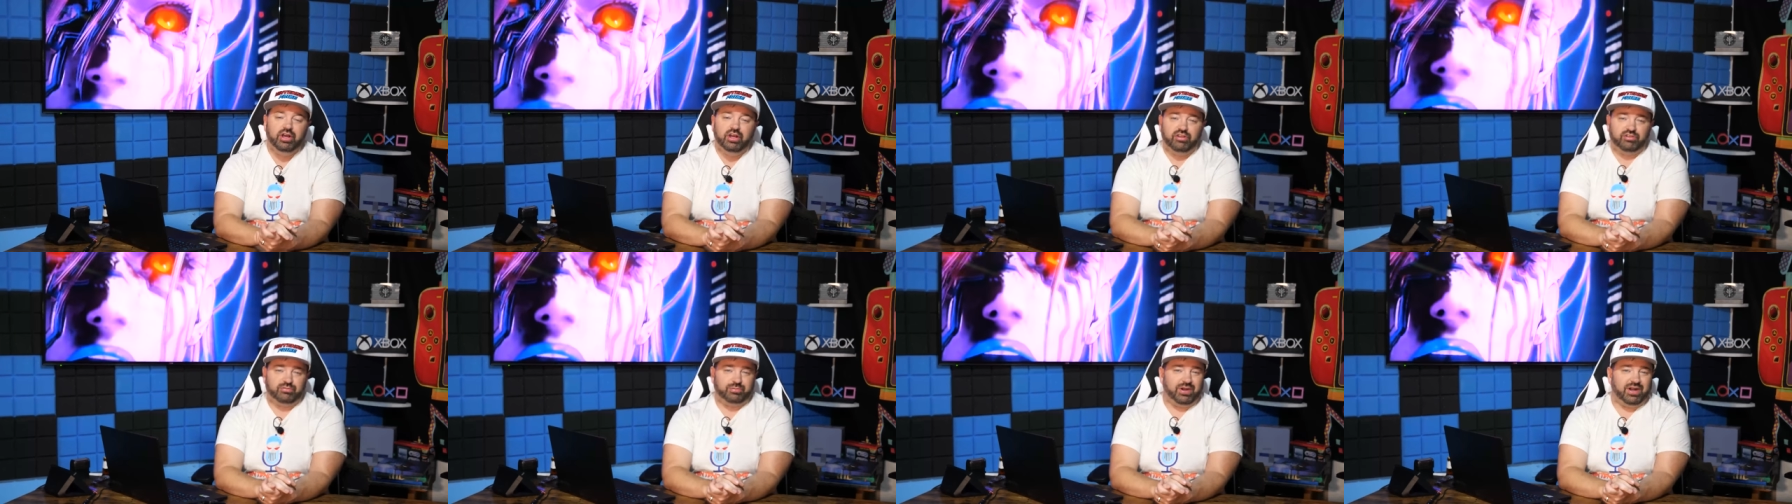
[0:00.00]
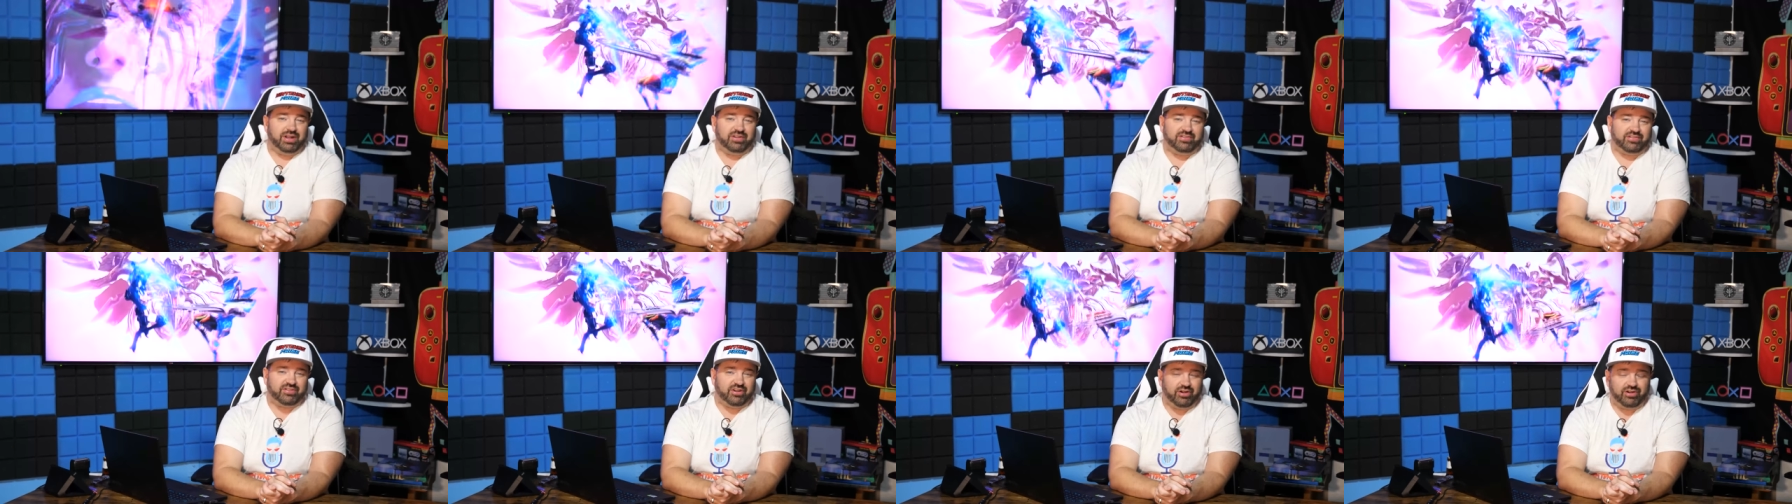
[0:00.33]
is when
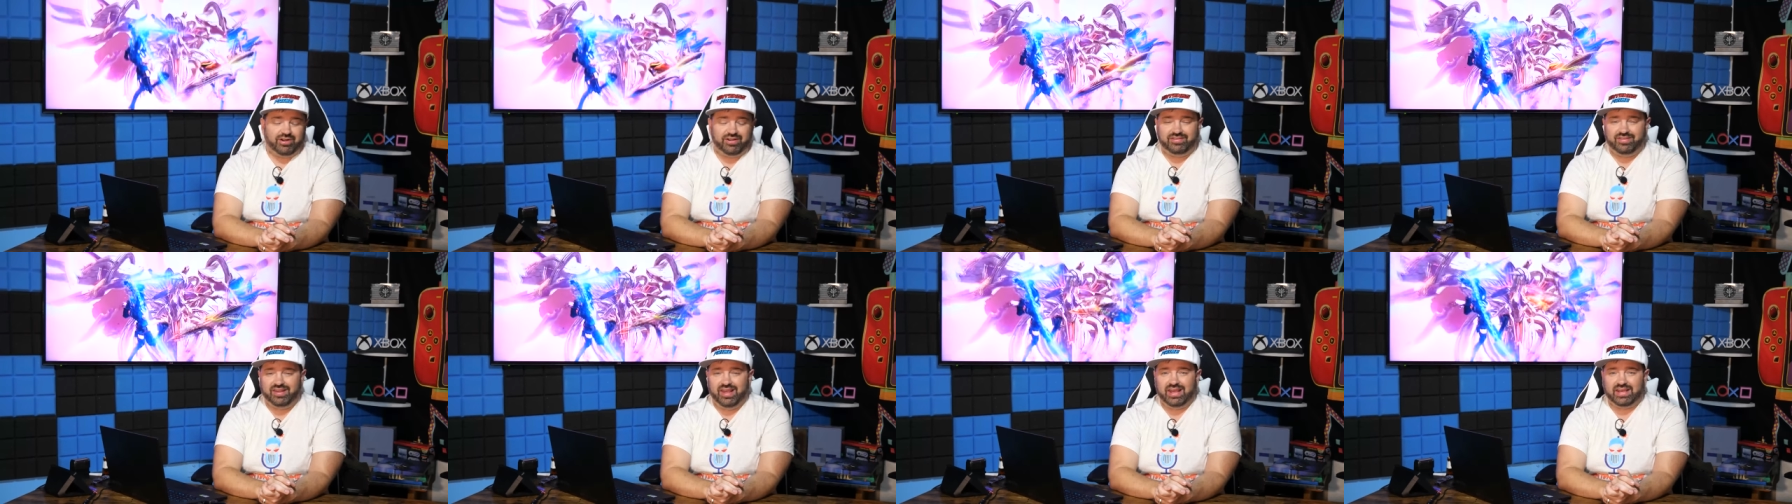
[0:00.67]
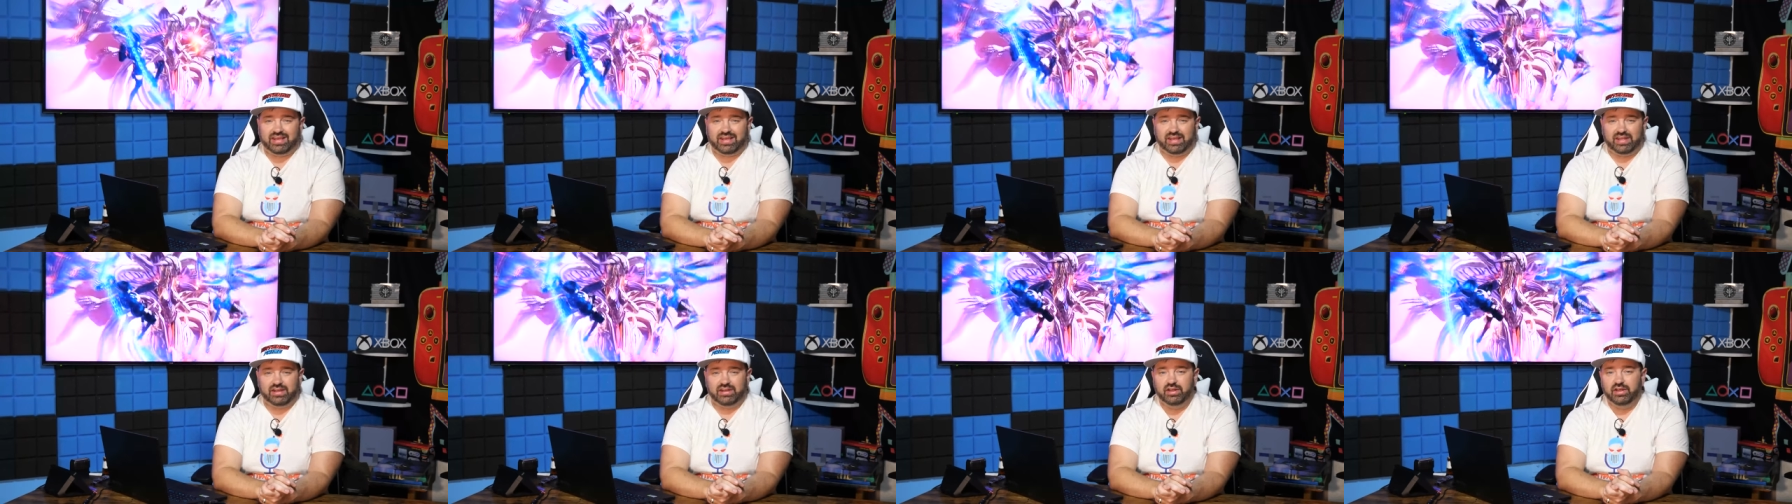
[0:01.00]
I started
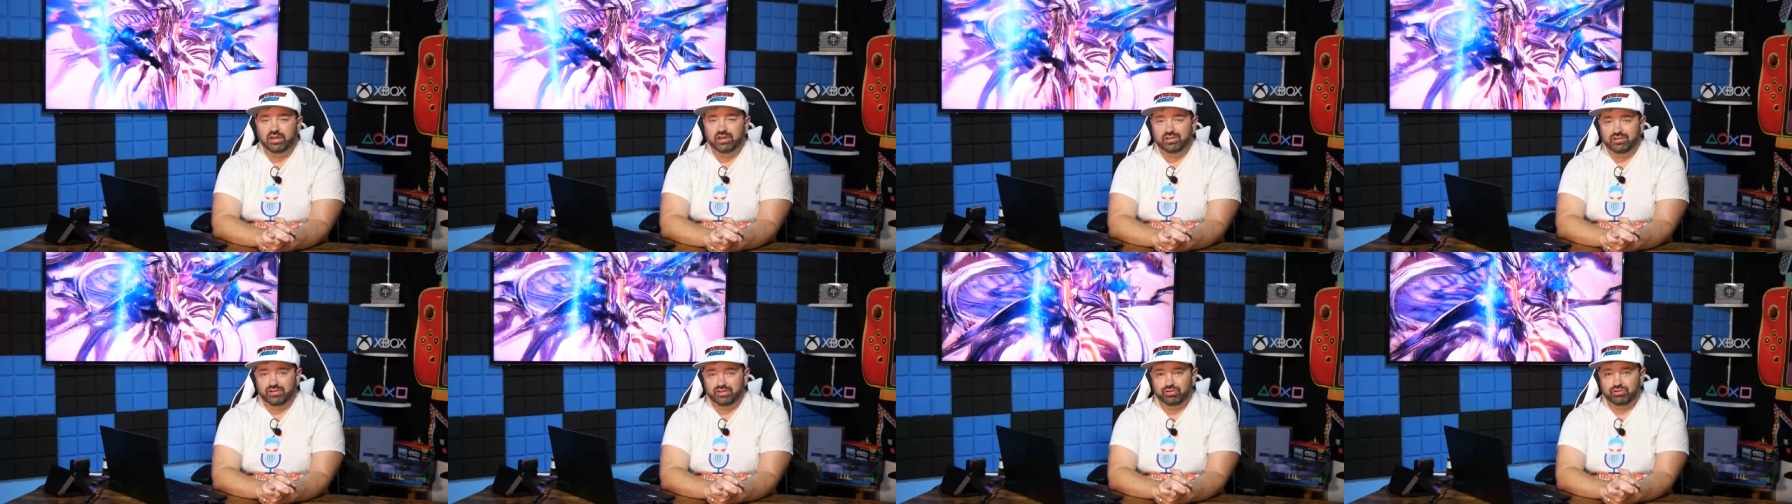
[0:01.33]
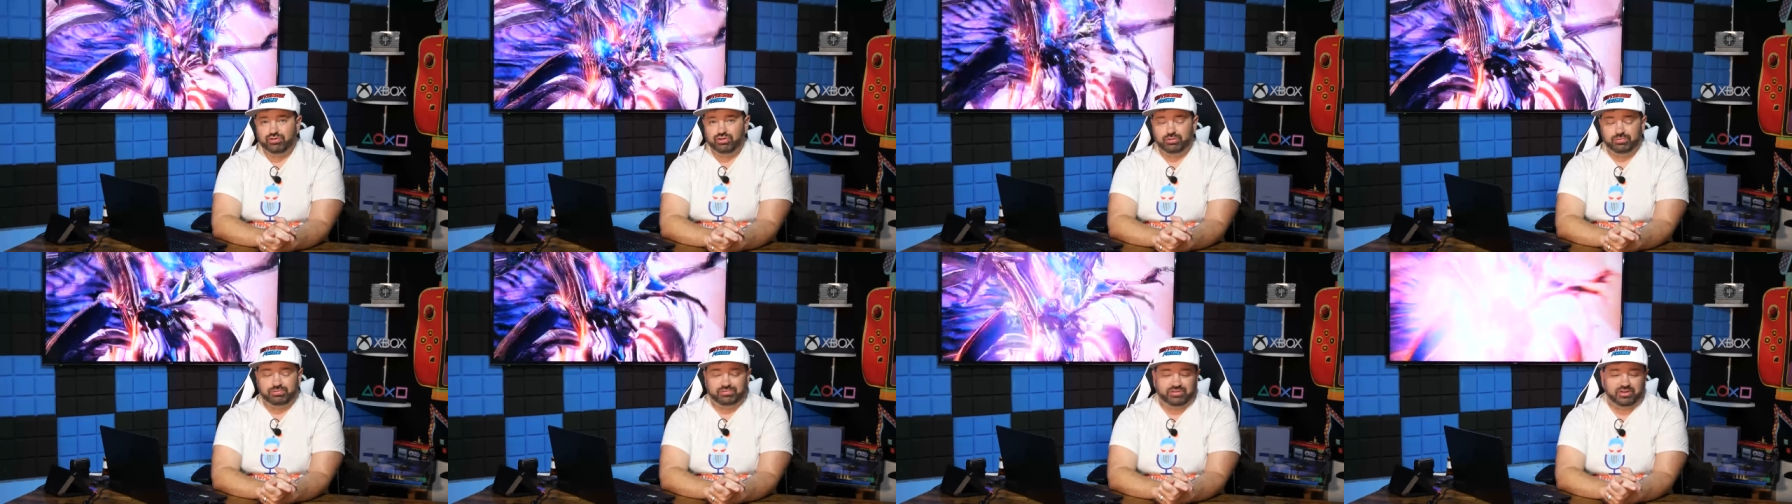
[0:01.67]
taking
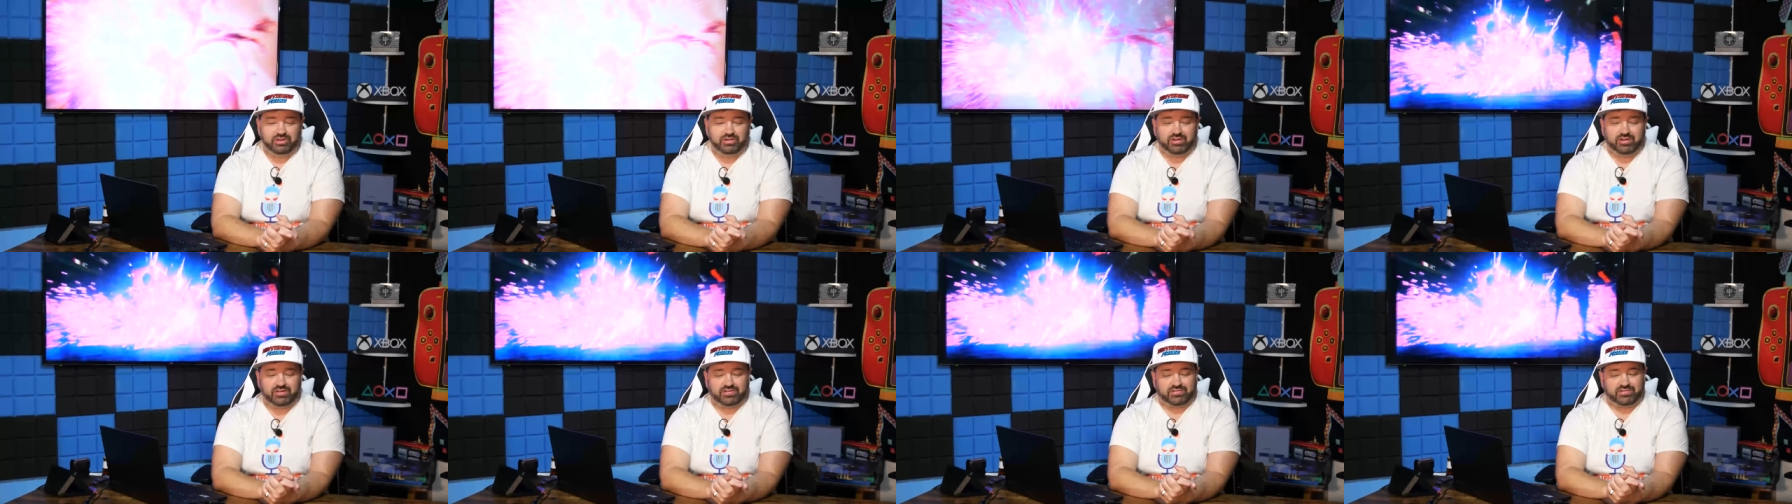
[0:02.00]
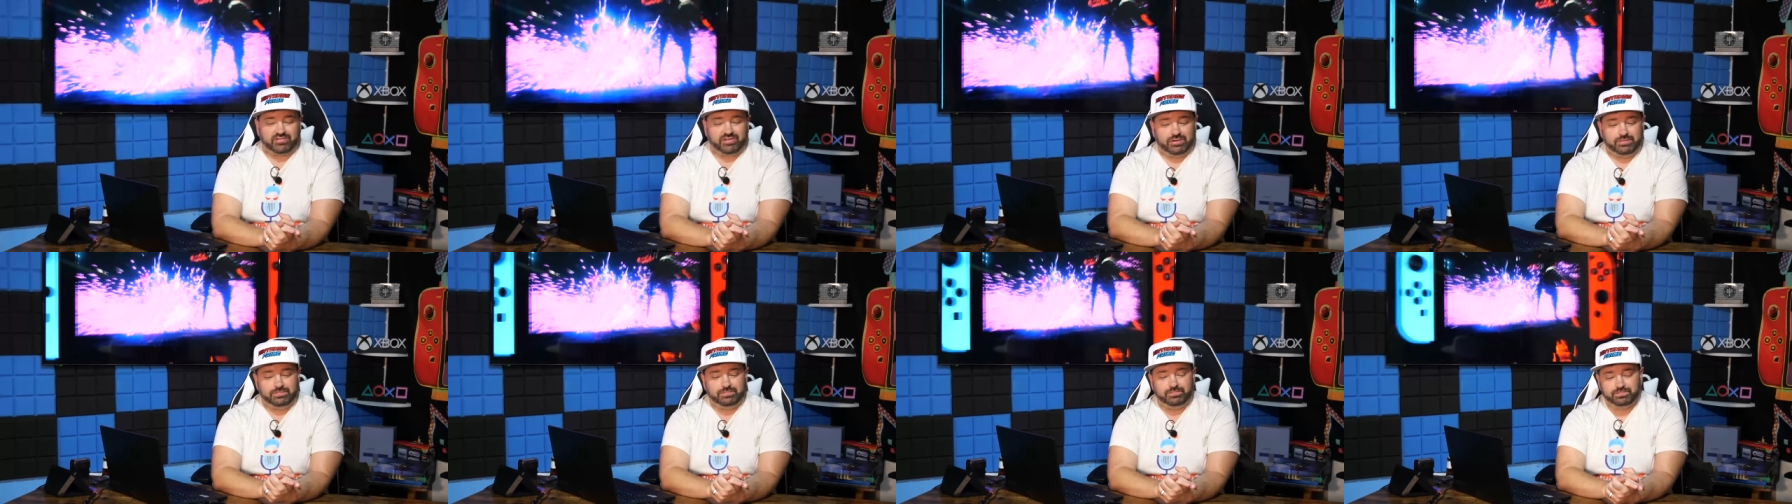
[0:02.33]
YouTube
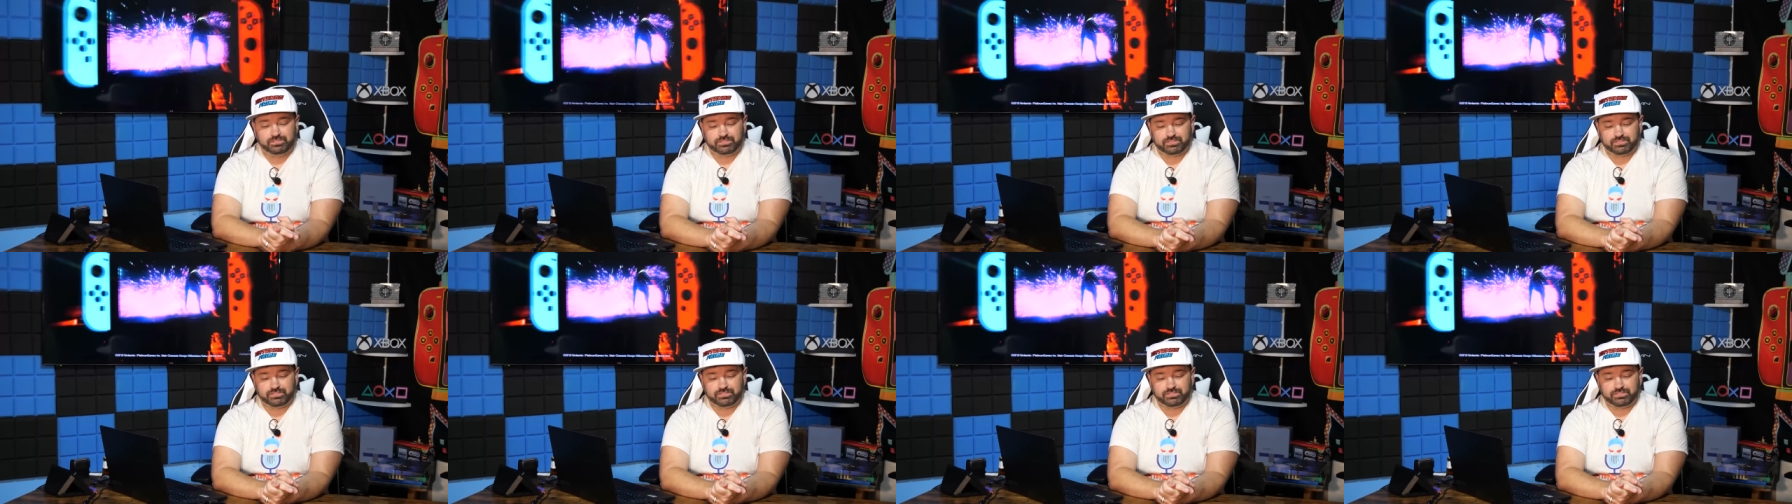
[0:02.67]
seriously.